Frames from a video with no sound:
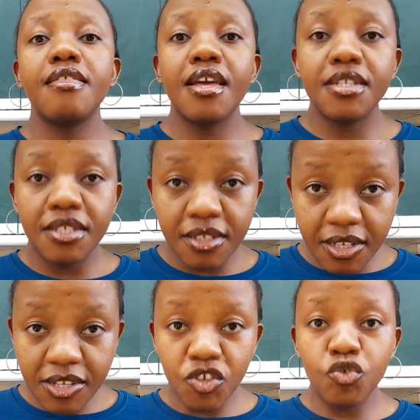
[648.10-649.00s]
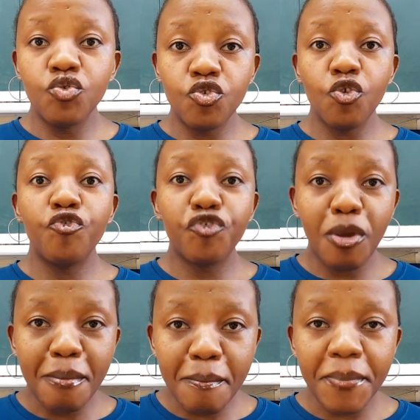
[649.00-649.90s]
that you know
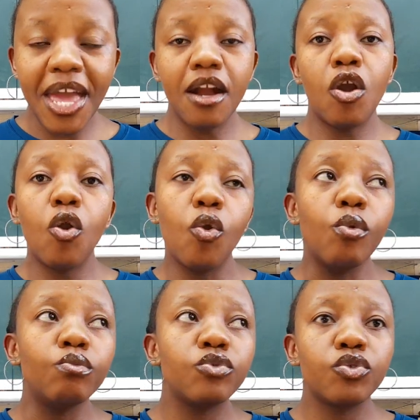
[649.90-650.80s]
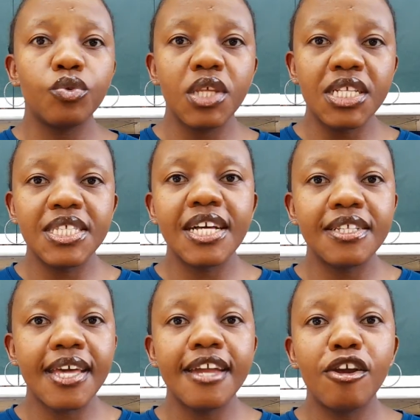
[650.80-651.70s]
from back home. So they sell
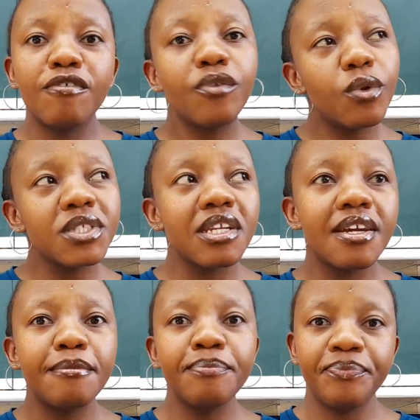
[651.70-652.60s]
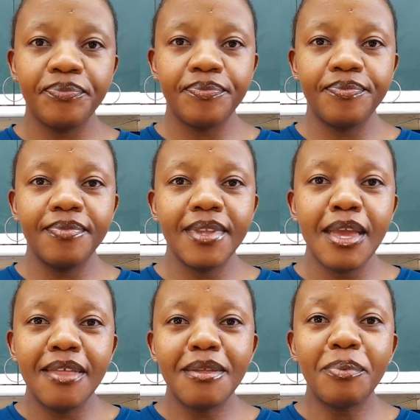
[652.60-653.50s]
that. Of course, at
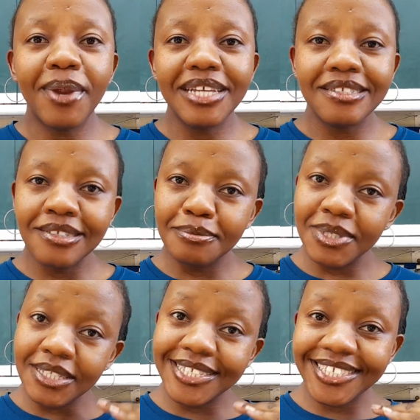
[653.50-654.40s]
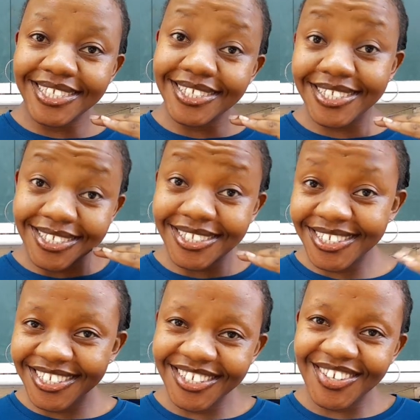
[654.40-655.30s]
the price is a bit,
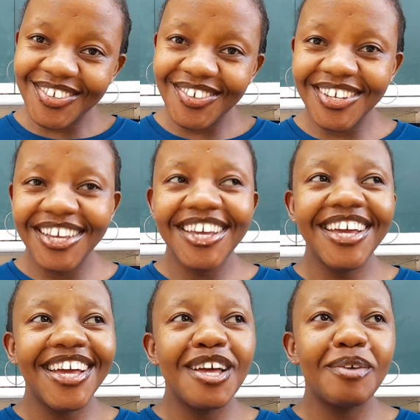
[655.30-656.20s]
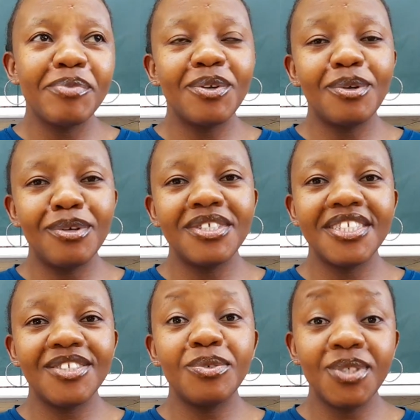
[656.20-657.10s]
you know,
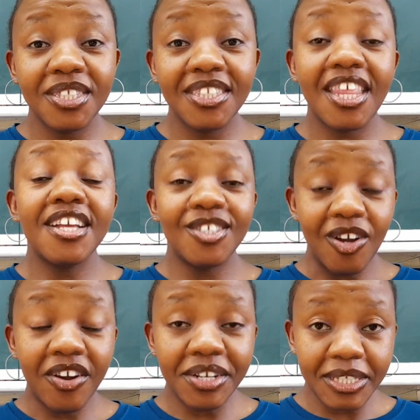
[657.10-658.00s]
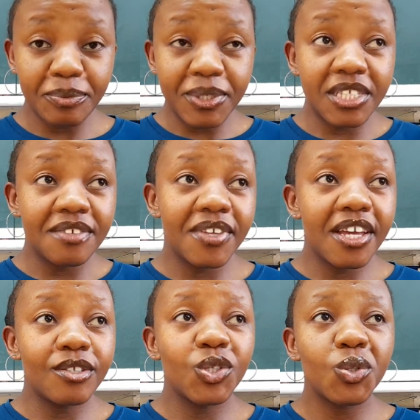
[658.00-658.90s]
because those things are expensive
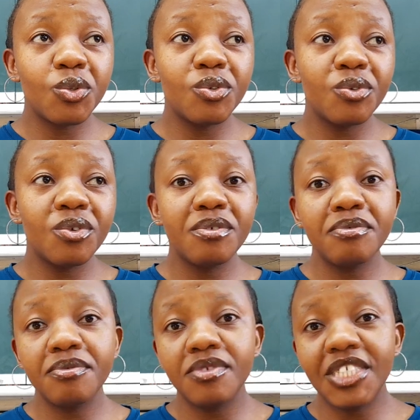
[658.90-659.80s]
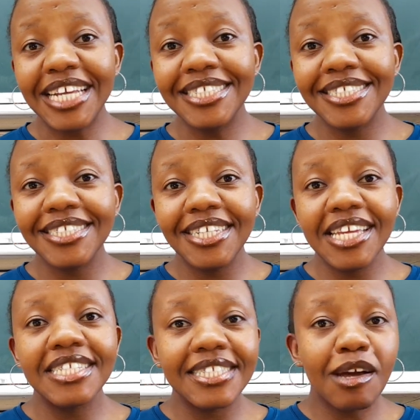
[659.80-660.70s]
here. So just in
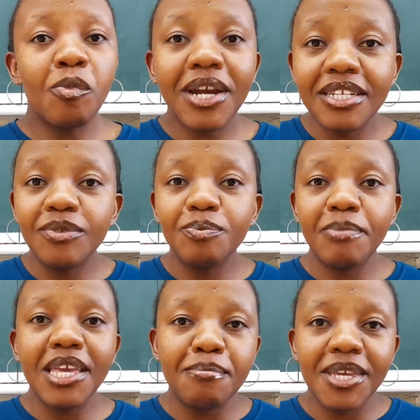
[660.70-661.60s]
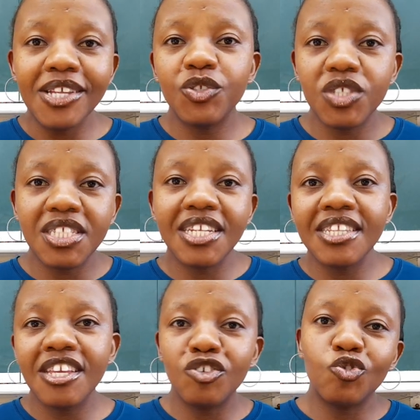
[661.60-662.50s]
case someone may be interested
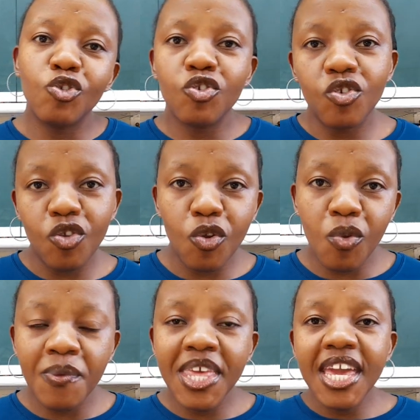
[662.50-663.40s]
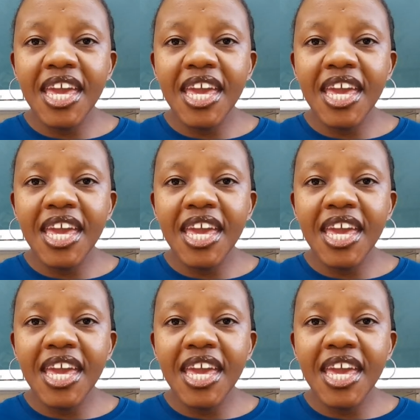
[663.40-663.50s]
and they do not know.